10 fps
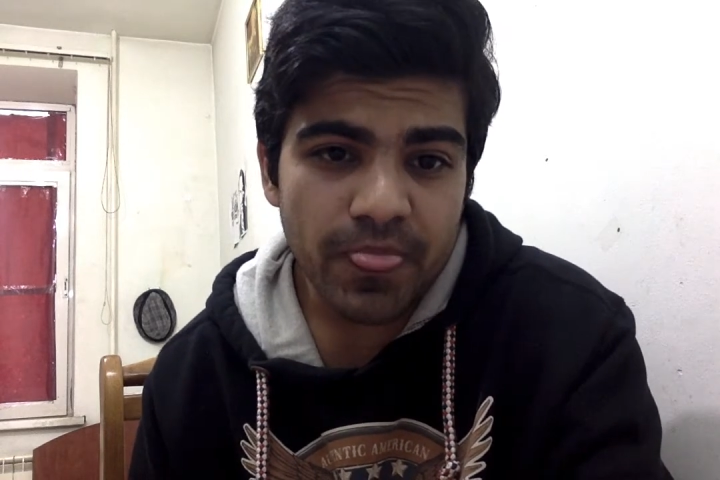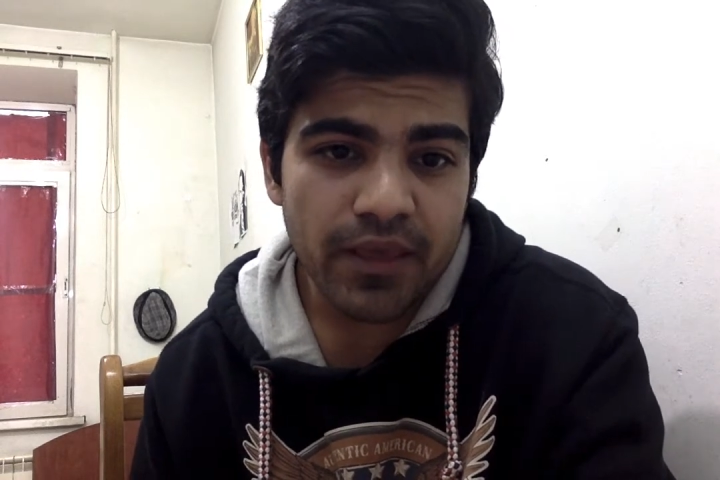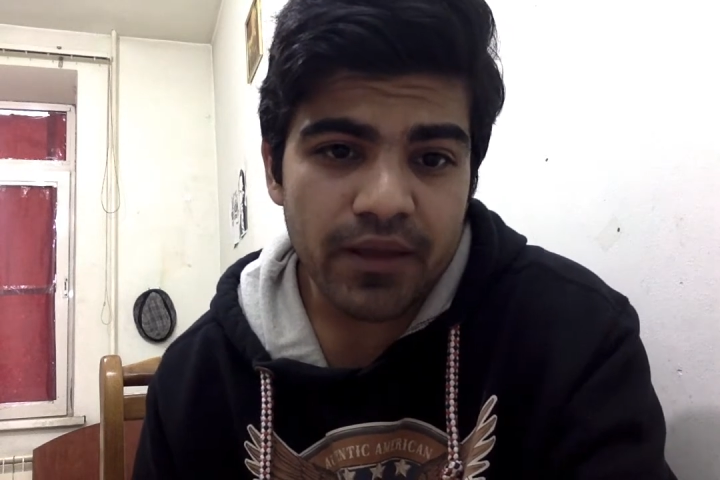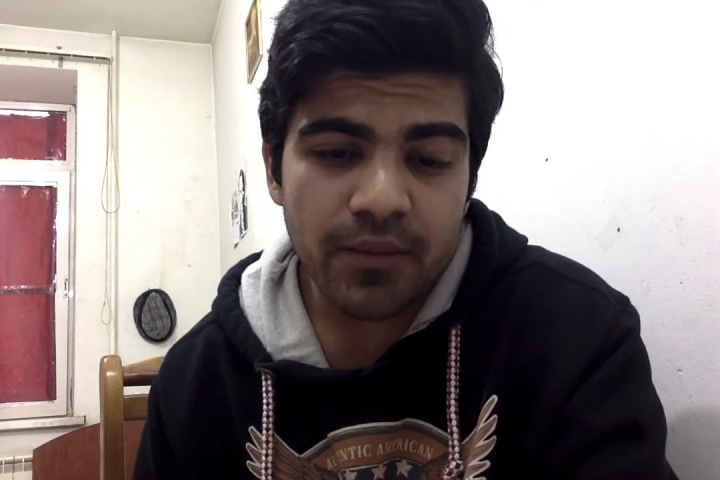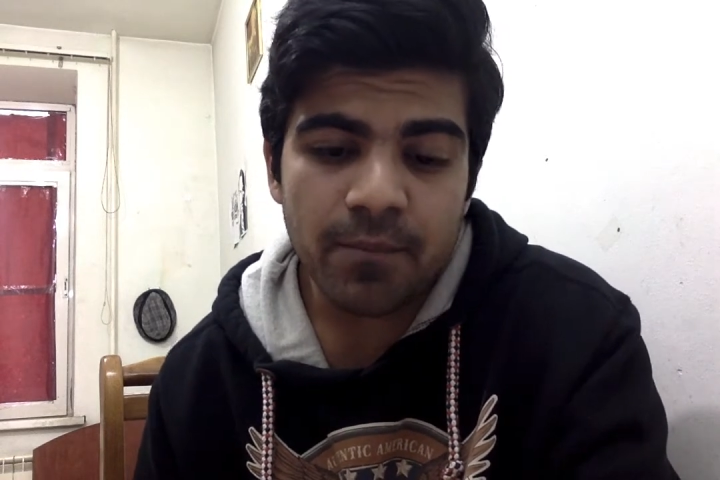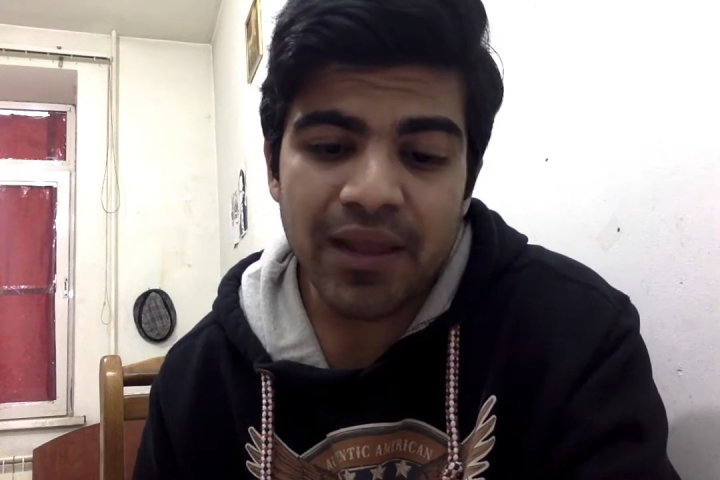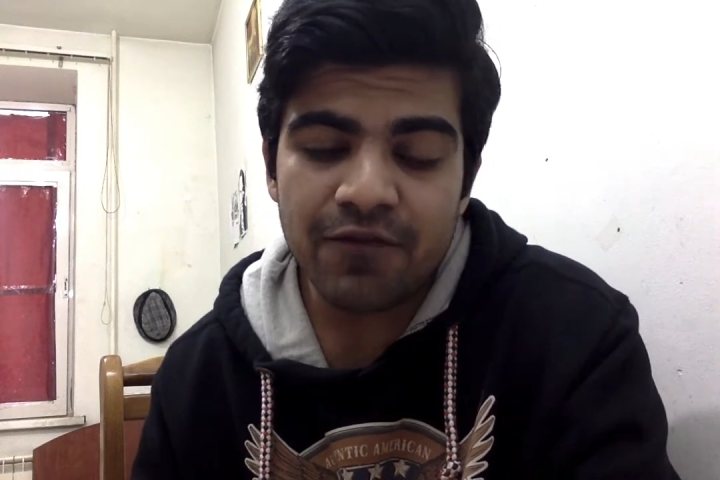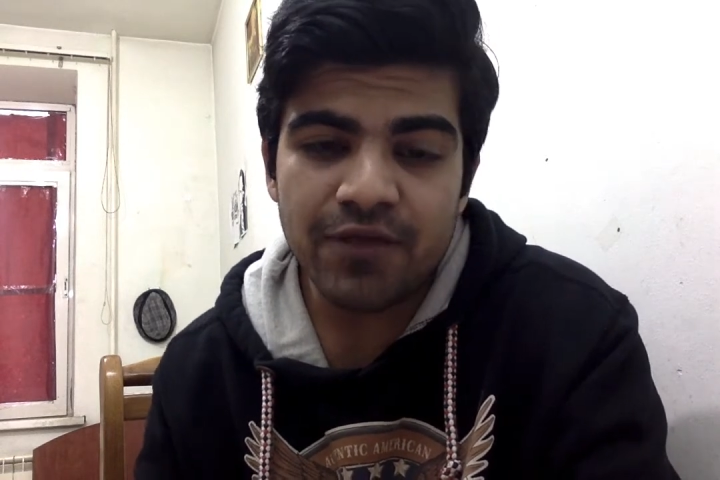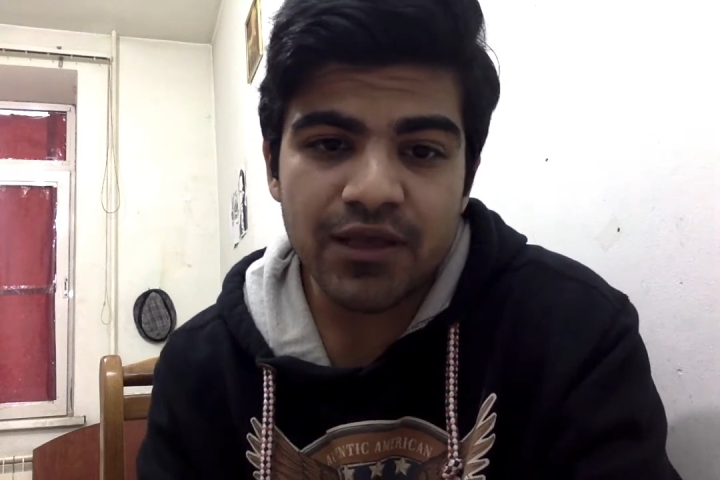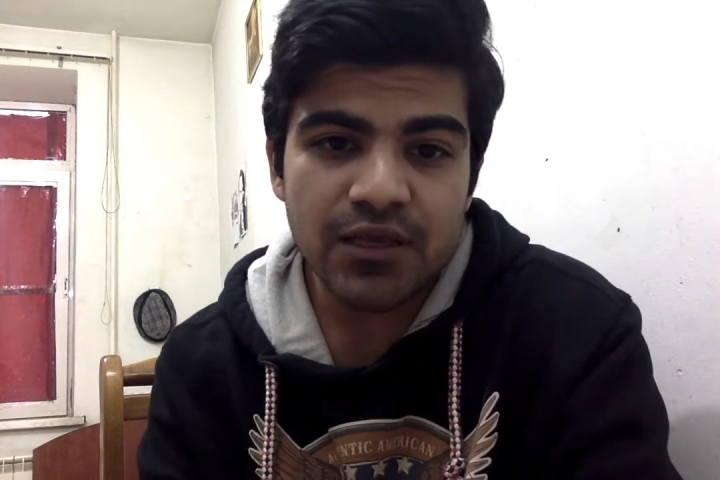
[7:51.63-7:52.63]

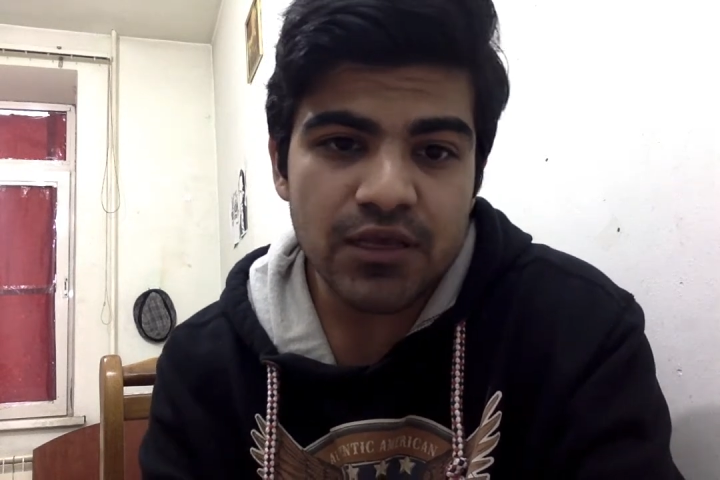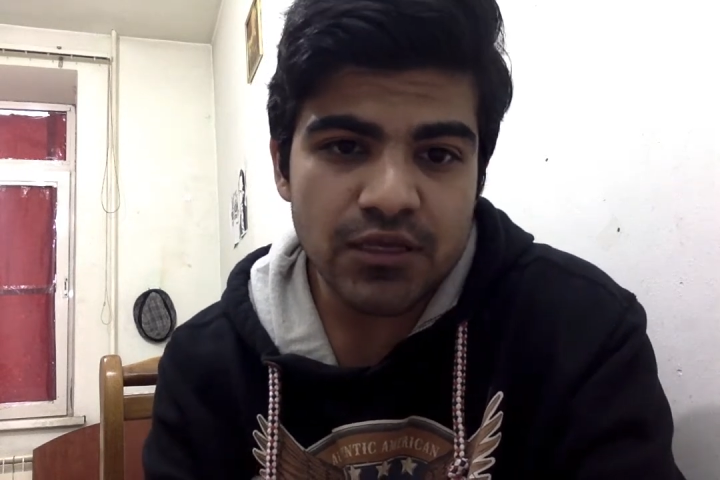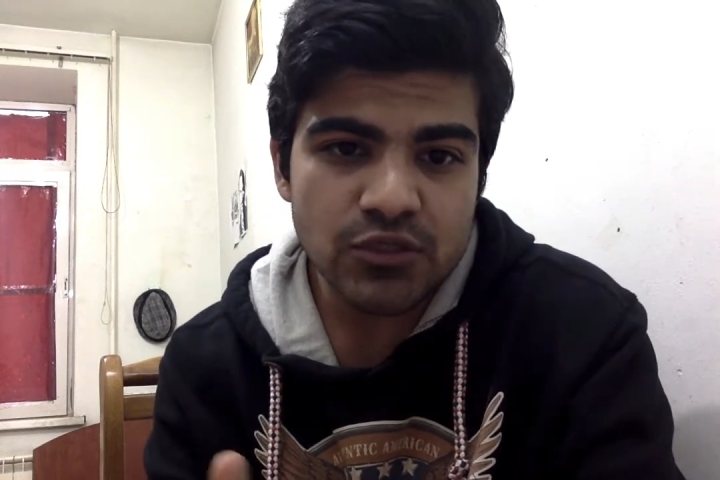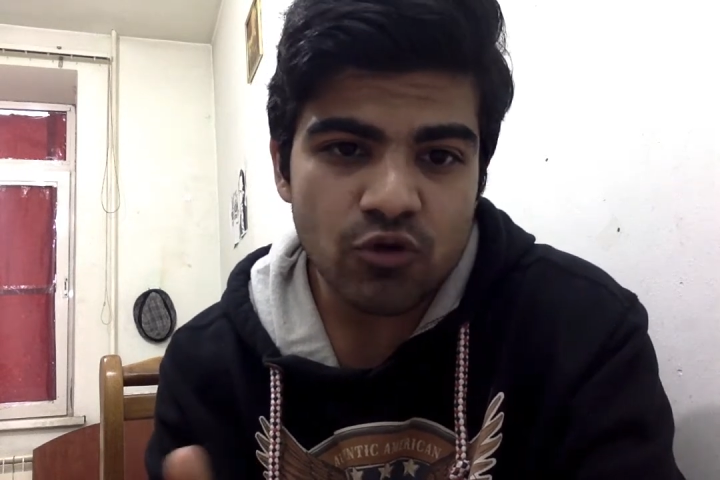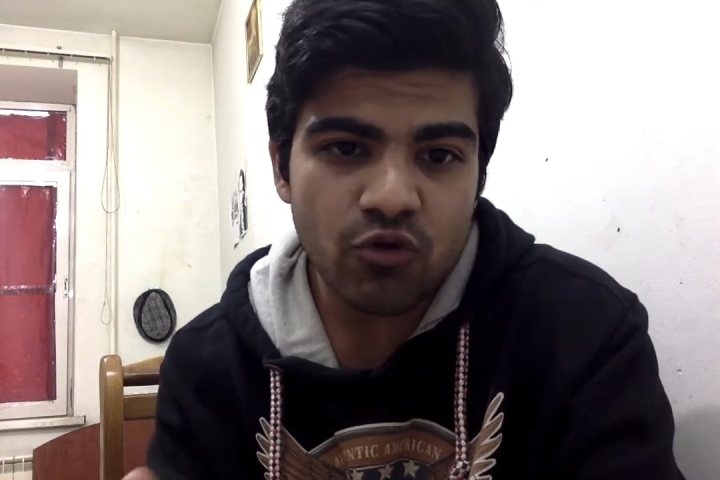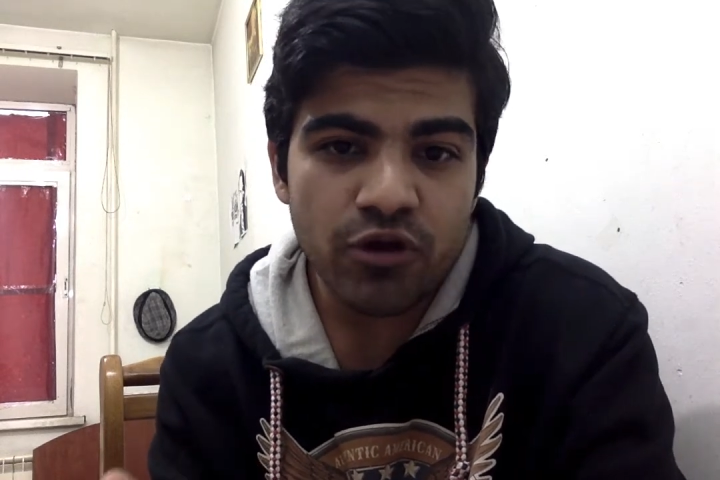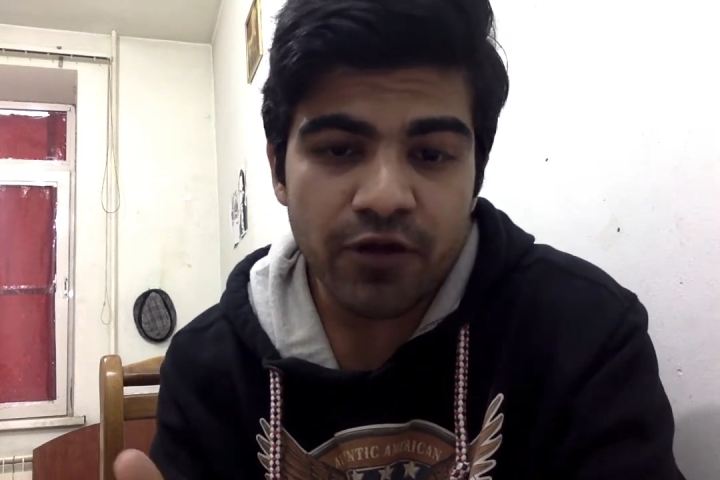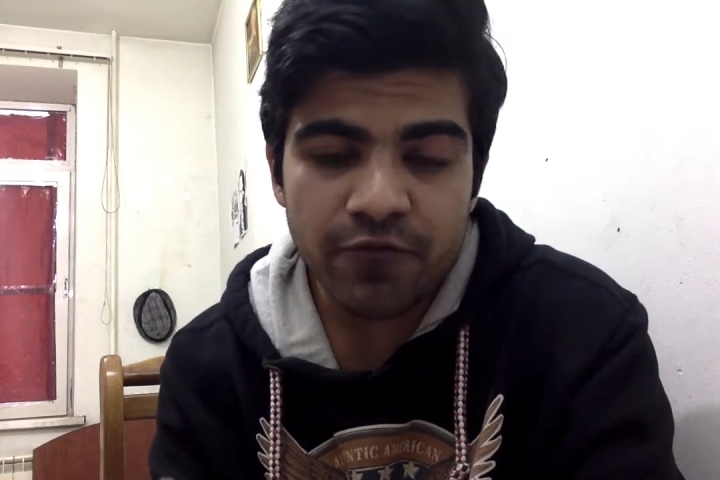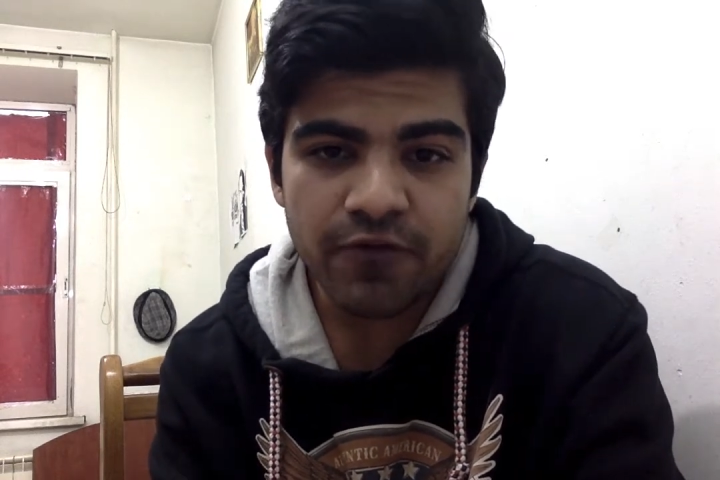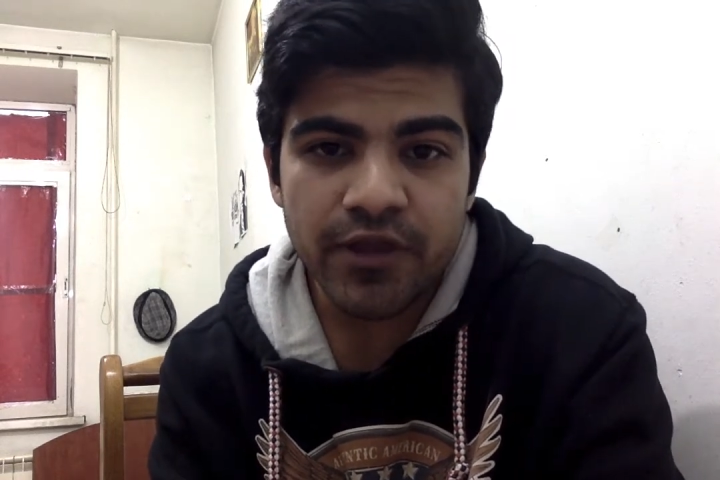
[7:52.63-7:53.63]
pelvic
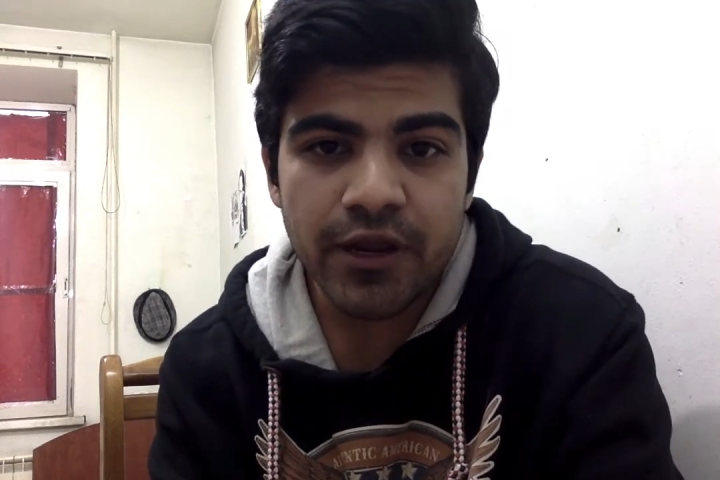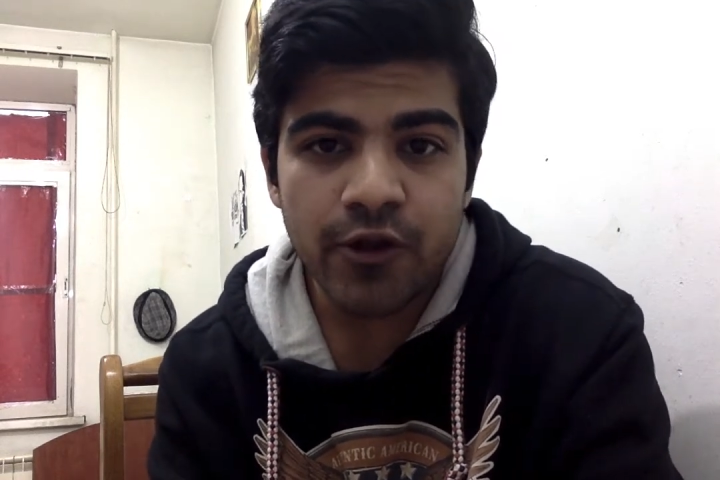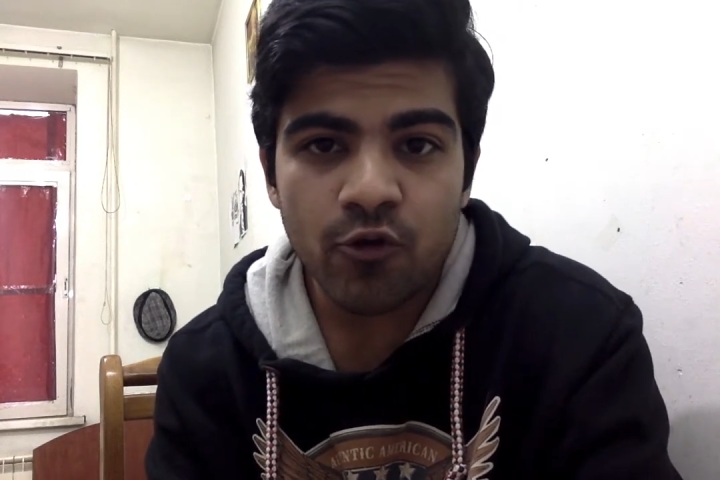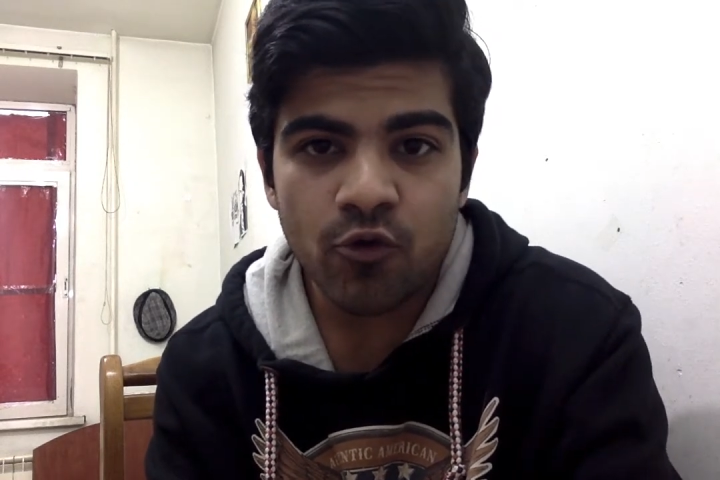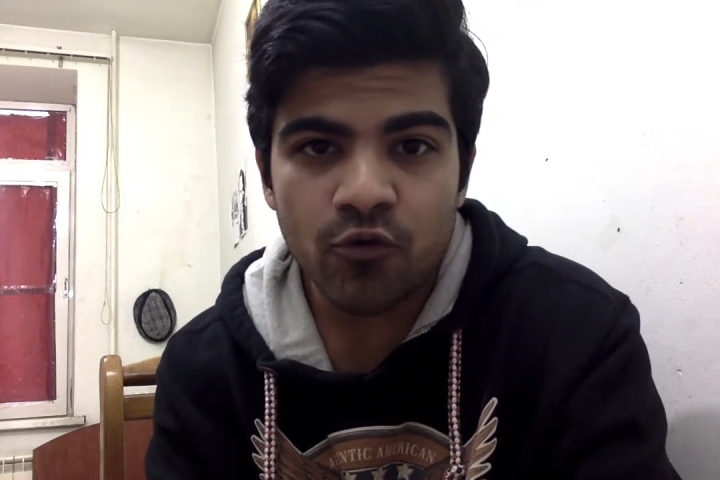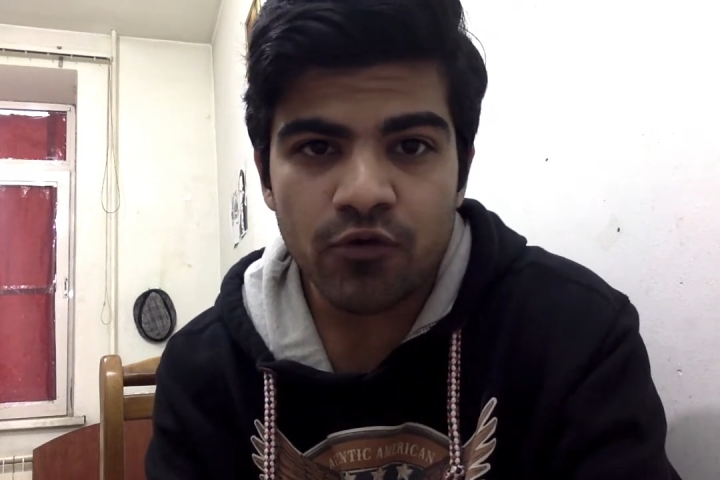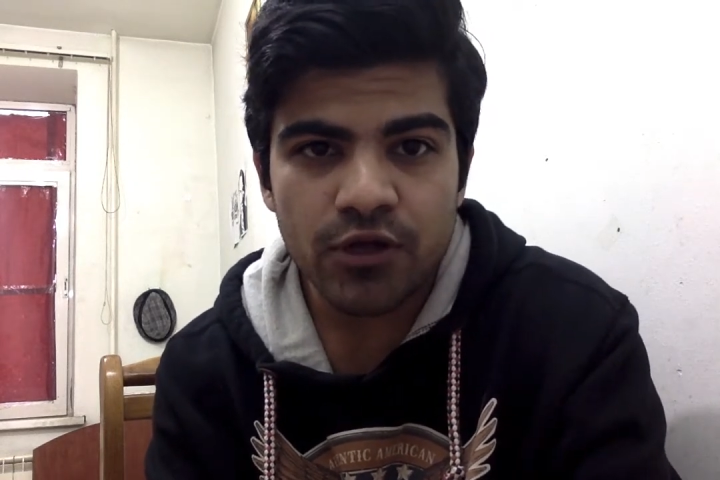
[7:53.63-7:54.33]
sonography we can do